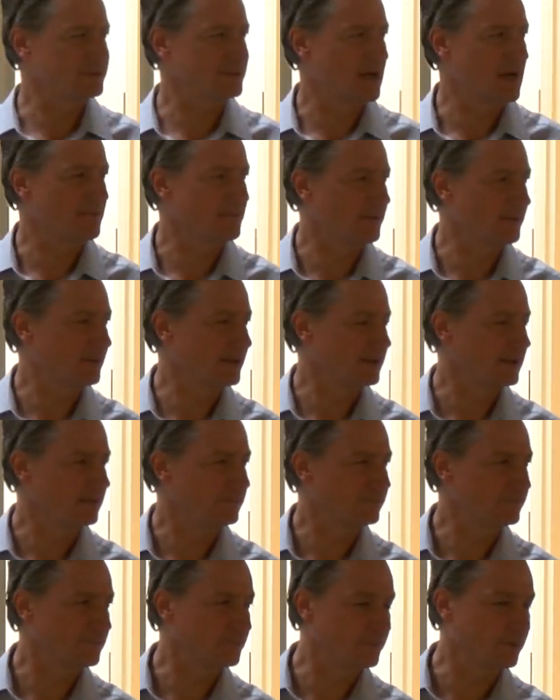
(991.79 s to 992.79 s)
the top of my
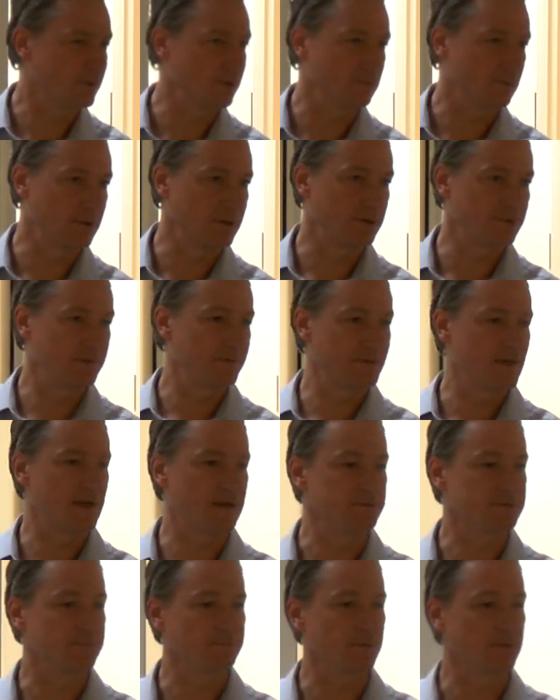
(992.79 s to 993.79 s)
head for per
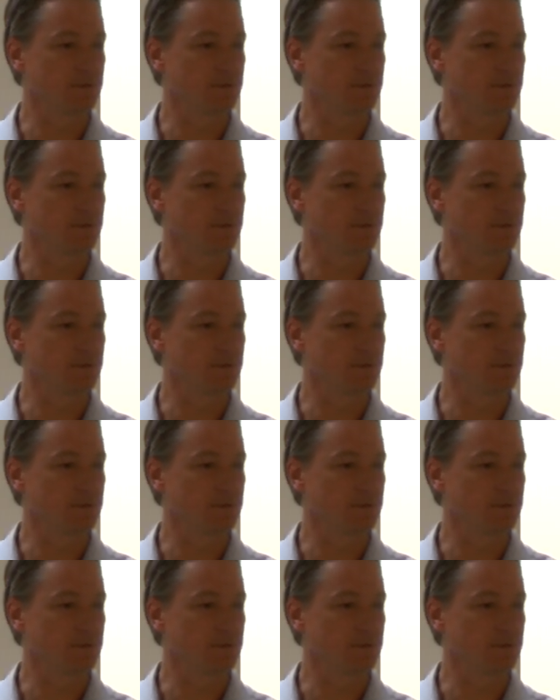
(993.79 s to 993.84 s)
100,000,